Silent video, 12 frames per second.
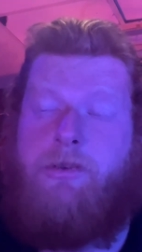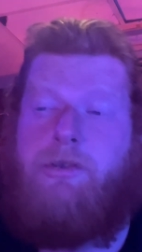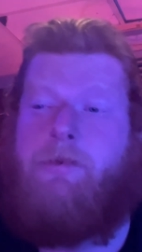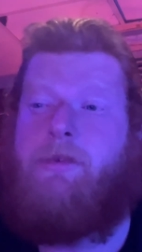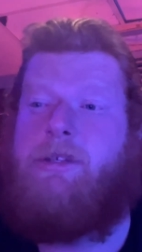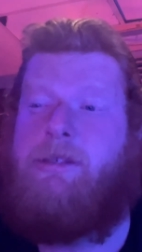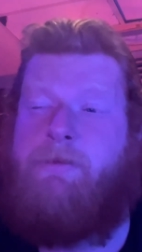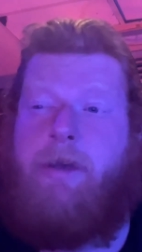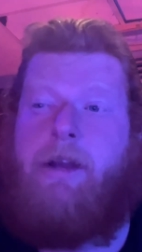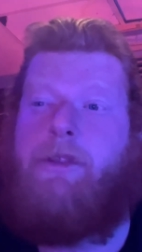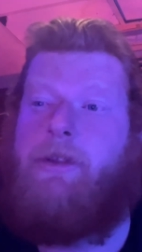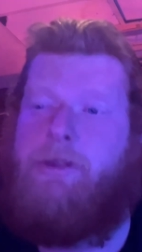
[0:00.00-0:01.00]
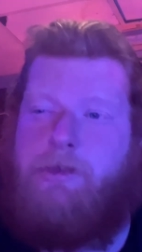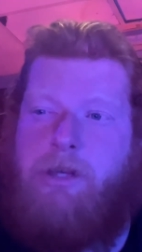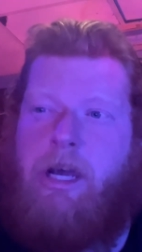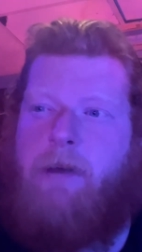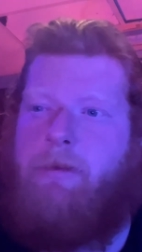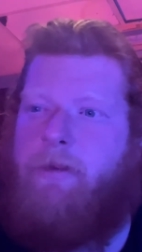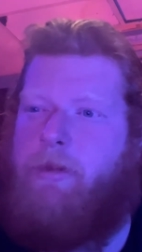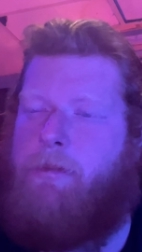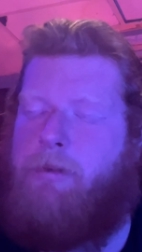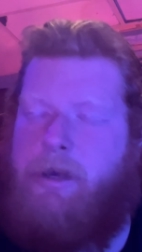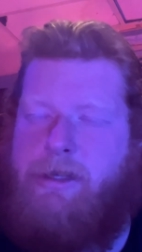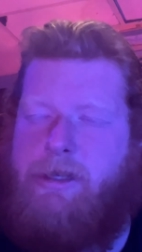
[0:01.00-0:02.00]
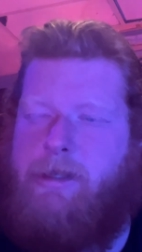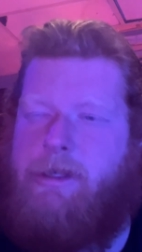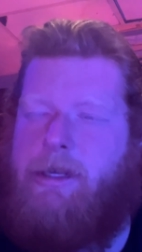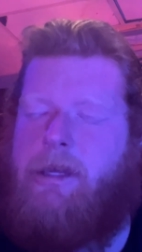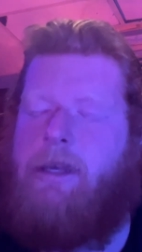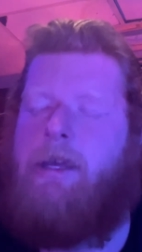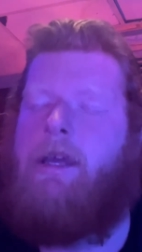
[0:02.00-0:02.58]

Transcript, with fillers: to respect the job of the presidency